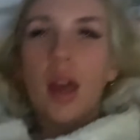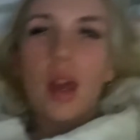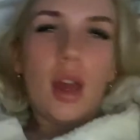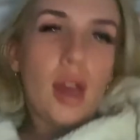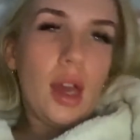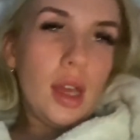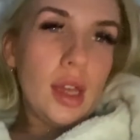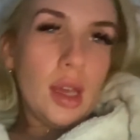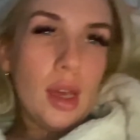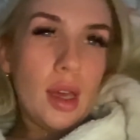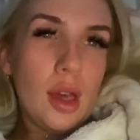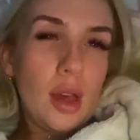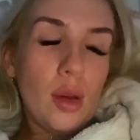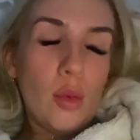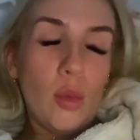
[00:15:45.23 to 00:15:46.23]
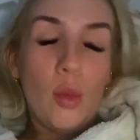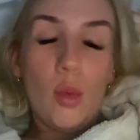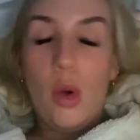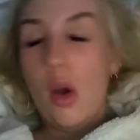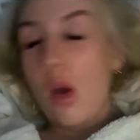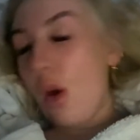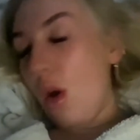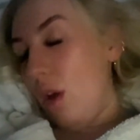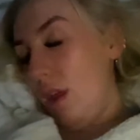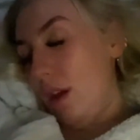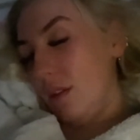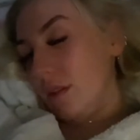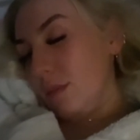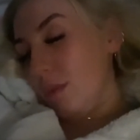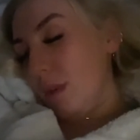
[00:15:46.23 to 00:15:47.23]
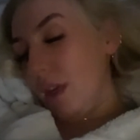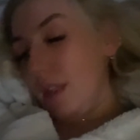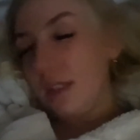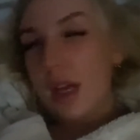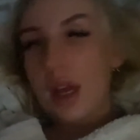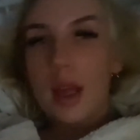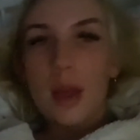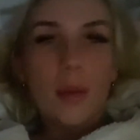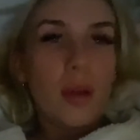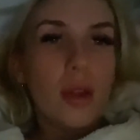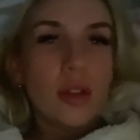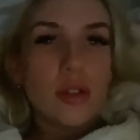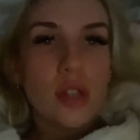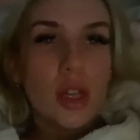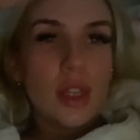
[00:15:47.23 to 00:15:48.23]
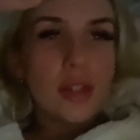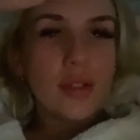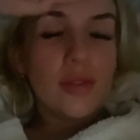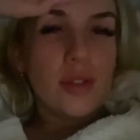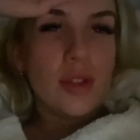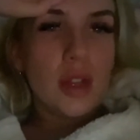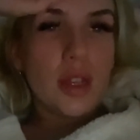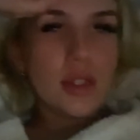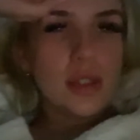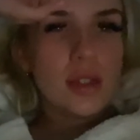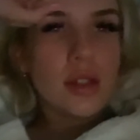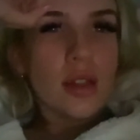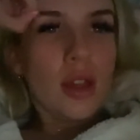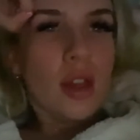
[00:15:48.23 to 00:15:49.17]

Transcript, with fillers: I, whoa, surprise. I apologise for this